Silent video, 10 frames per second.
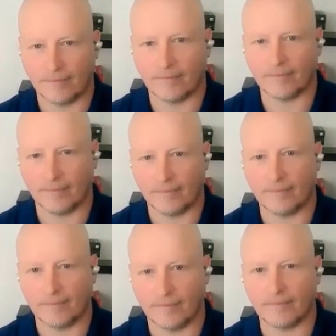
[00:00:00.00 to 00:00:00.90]

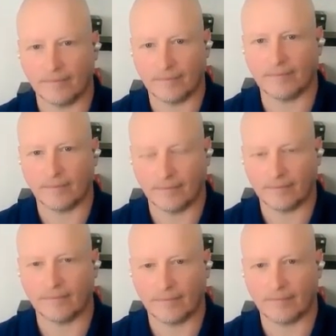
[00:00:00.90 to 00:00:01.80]

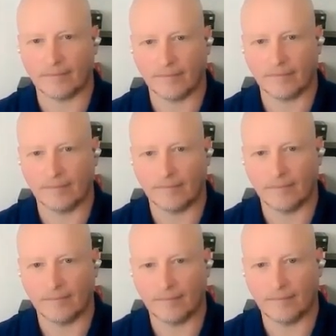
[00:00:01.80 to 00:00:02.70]

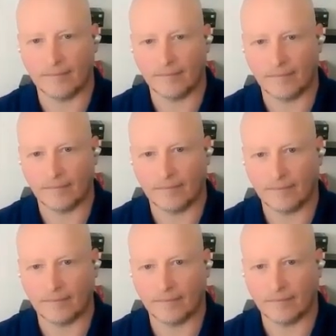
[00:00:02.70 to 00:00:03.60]

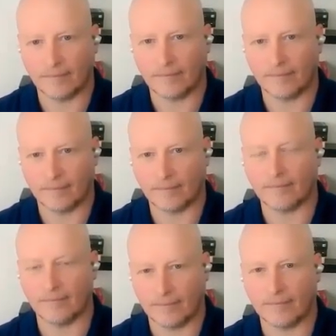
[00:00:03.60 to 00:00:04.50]

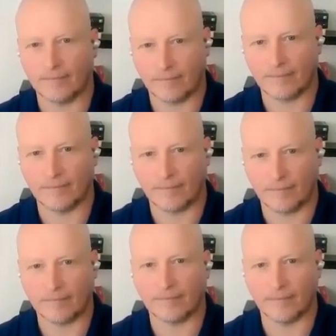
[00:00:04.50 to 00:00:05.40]

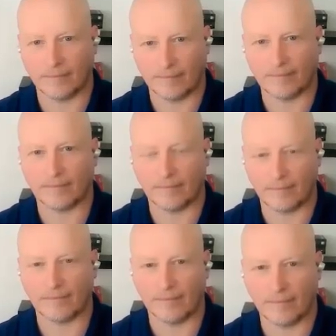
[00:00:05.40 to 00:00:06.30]

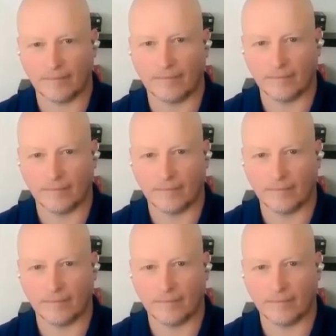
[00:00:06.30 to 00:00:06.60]
(not speaking)